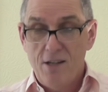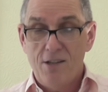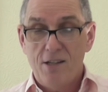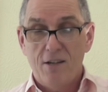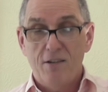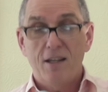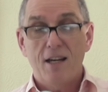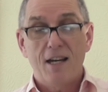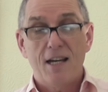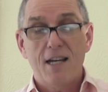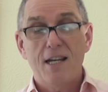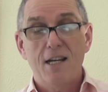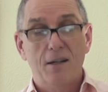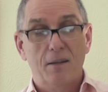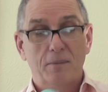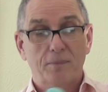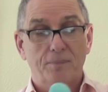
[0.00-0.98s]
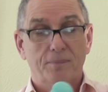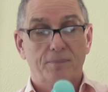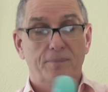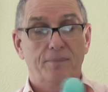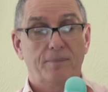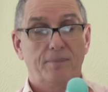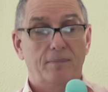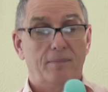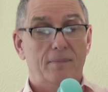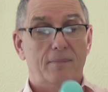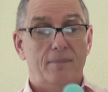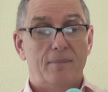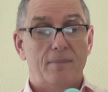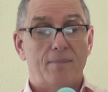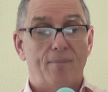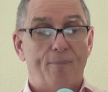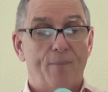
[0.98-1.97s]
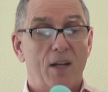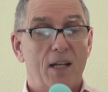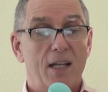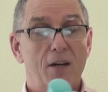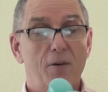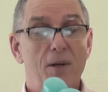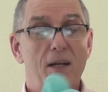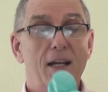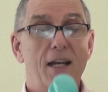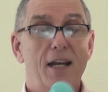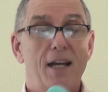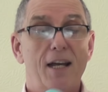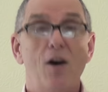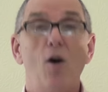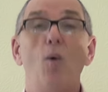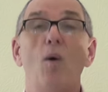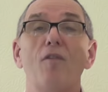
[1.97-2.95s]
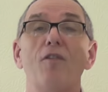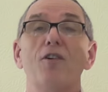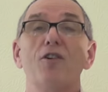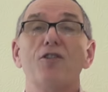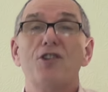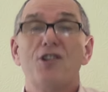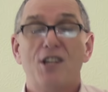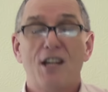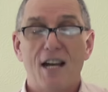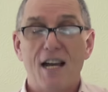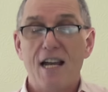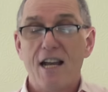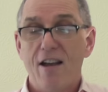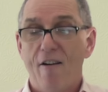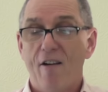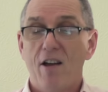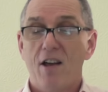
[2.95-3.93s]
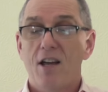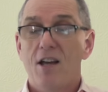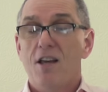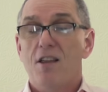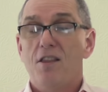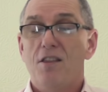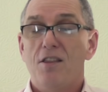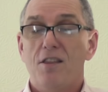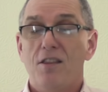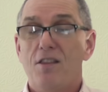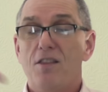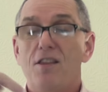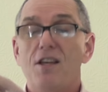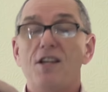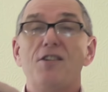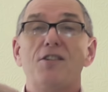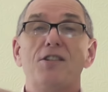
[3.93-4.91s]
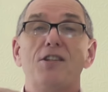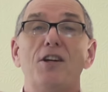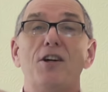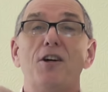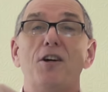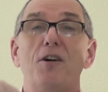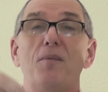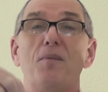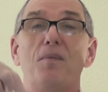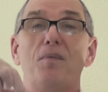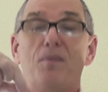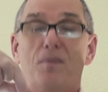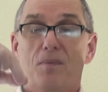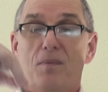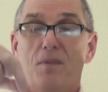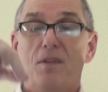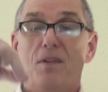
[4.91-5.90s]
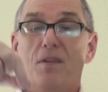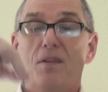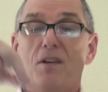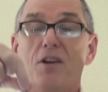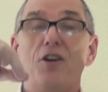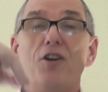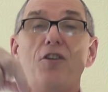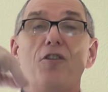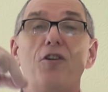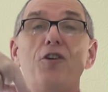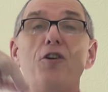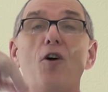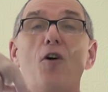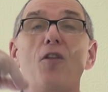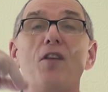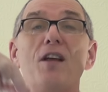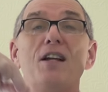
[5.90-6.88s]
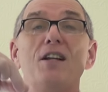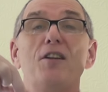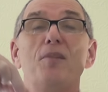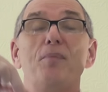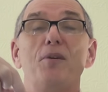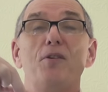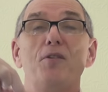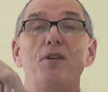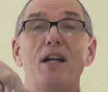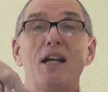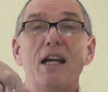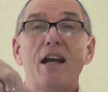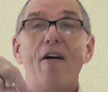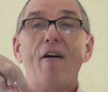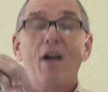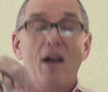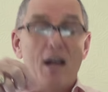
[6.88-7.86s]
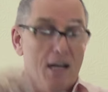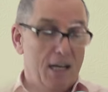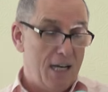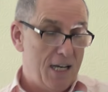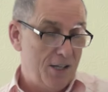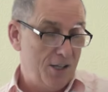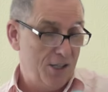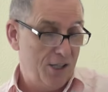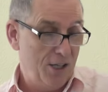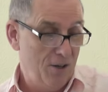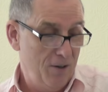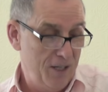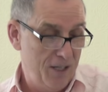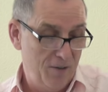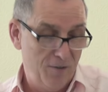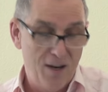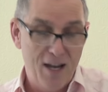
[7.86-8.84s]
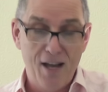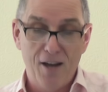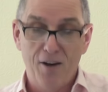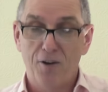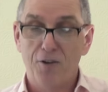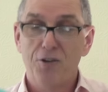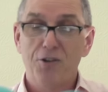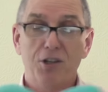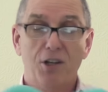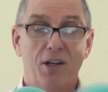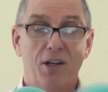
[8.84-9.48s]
So they go in there. Oh, I forgot to say, this uh, the knot, the end of the balloon here, gets tied around